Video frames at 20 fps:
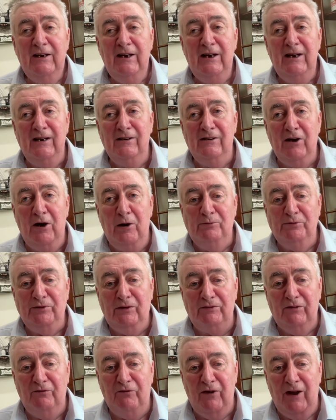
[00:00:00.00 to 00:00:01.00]
in terms
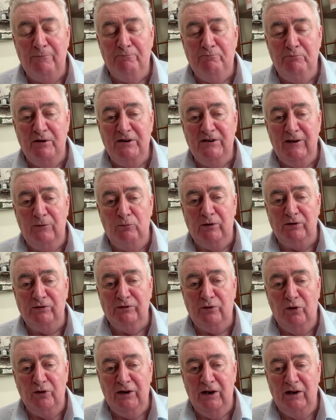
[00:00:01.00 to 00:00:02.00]
of development and what's
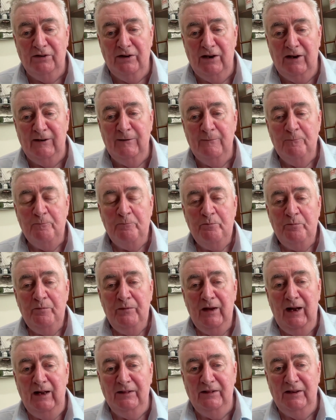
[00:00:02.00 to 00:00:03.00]
going on there
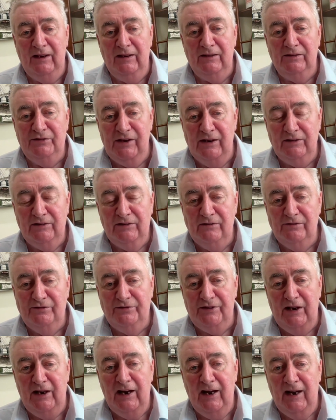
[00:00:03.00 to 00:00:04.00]
and the incentives
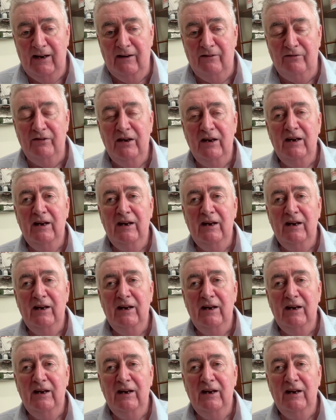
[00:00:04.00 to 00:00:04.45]
they have